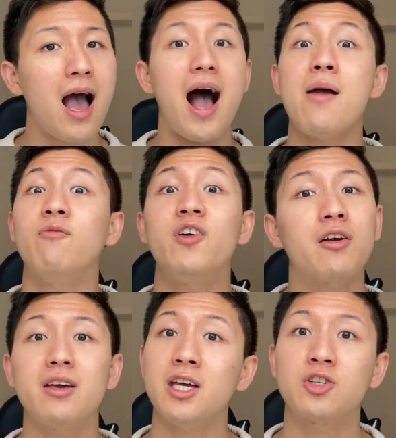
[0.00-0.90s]
I'm
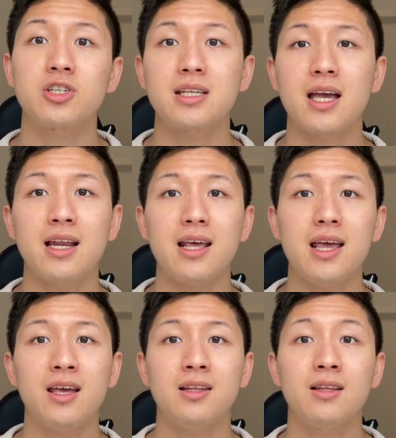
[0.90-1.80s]
very interested
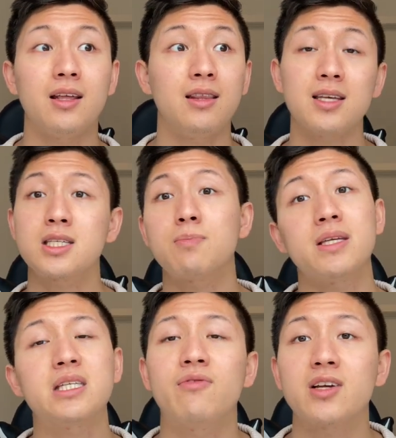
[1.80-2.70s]
in this
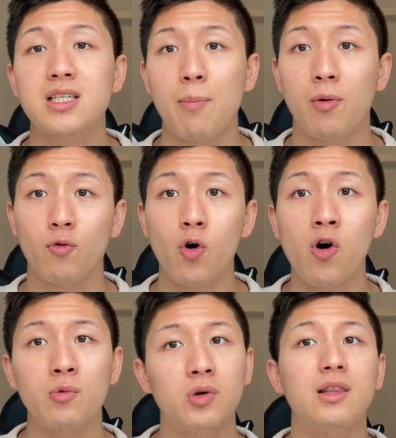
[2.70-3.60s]
specific type of role
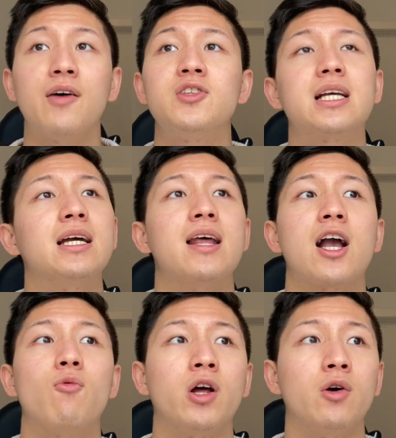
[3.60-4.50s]
and would love to
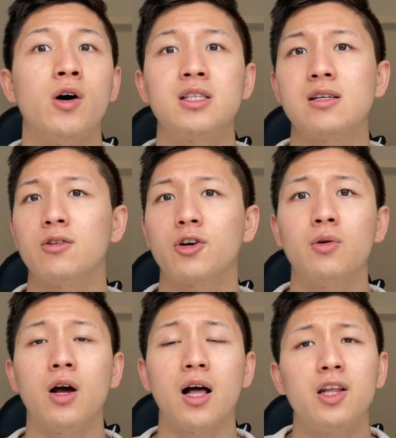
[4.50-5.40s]
connect one on one to
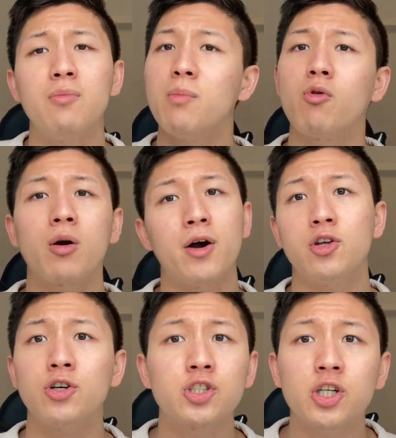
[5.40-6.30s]
learn a little bit more about
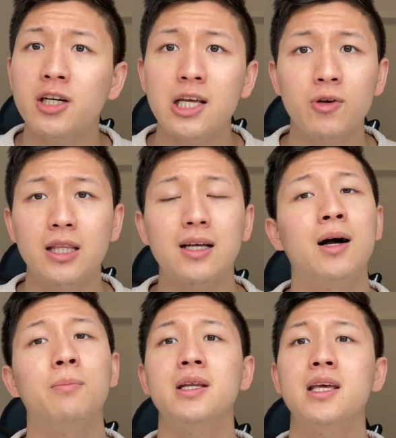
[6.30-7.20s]
your journey with the
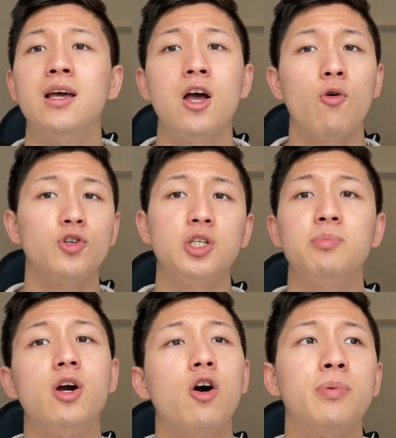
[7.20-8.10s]
company. Would you
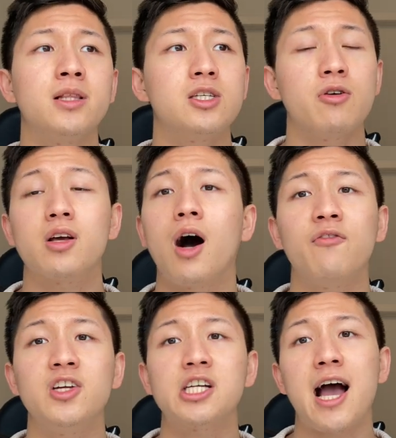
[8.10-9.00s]
be open to a
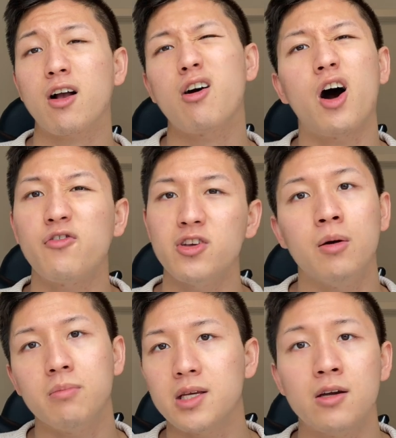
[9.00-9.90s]
coffee chat, coffee
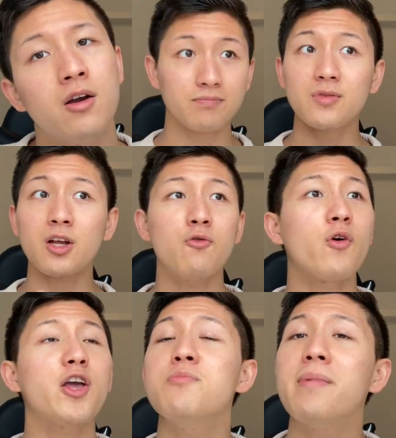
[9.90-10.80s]
on me?
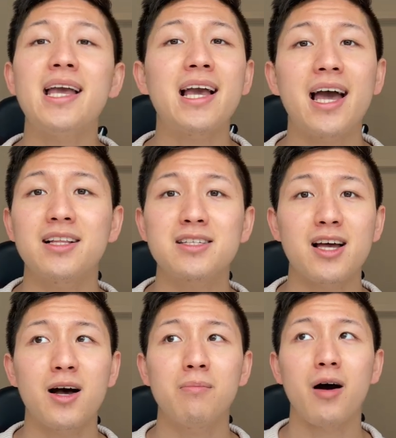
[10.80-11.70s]
Right, you may get
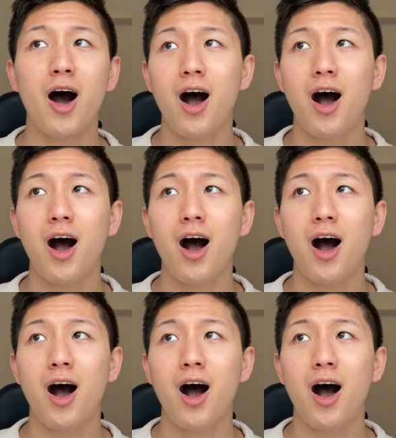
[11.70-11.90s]
some